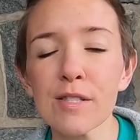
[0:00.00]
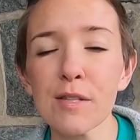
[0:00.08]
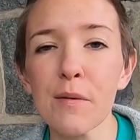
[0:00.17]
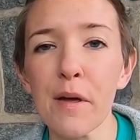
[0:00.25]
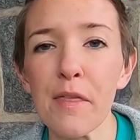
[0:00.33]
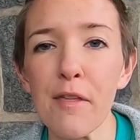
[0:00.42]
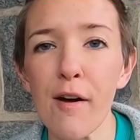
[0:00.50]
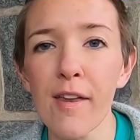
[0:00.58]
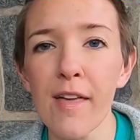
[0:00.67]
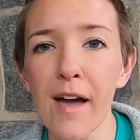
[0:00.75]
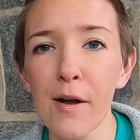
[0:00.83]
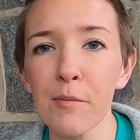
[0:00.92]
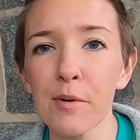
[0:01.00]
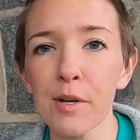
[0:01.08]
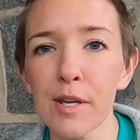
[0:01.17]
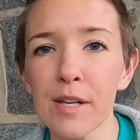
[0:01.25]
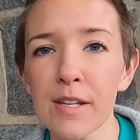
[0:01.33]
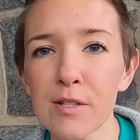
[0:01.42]
so I thought I
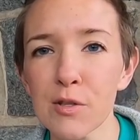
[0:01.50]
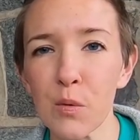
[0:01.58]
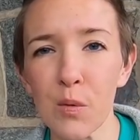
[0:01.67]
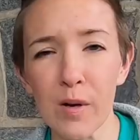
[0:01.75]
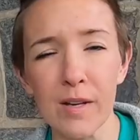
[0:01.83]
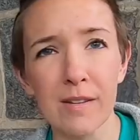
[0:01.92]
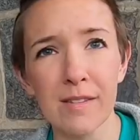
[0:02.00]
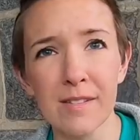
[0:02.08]
would enjoy